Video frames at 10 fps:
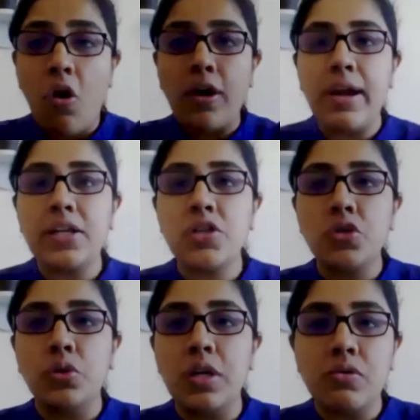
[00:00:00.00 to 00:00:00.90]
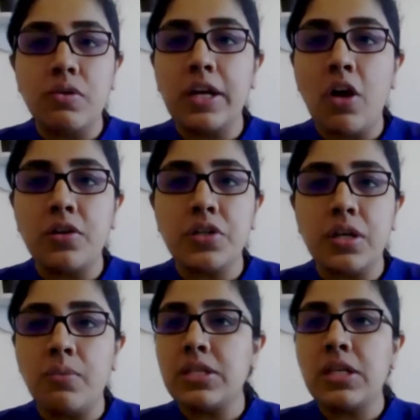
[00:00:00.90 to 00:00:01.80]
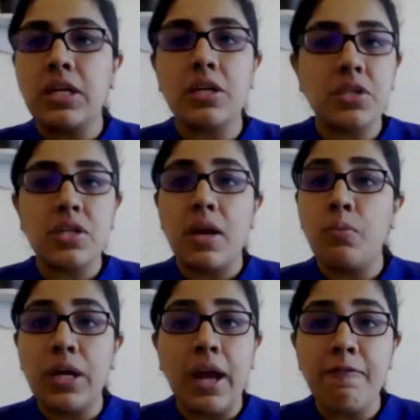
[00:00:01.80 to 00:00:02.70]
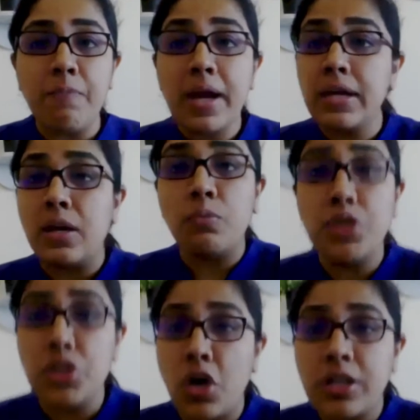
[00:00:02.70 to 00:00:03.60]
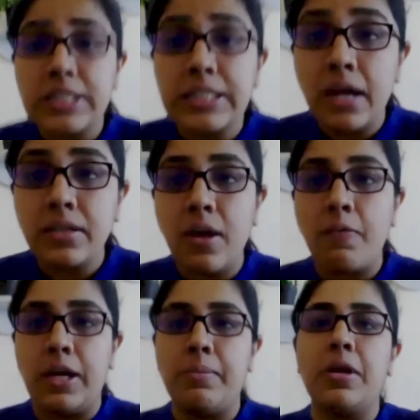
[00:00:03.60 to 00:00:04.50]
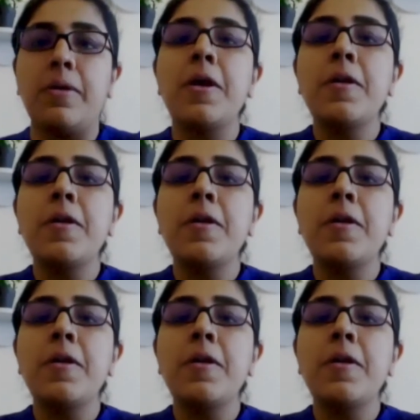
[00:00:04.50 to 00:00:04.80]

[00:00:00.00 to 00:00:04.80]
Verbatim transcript: or let's do this radiology investigations and we have migraine which is not yet available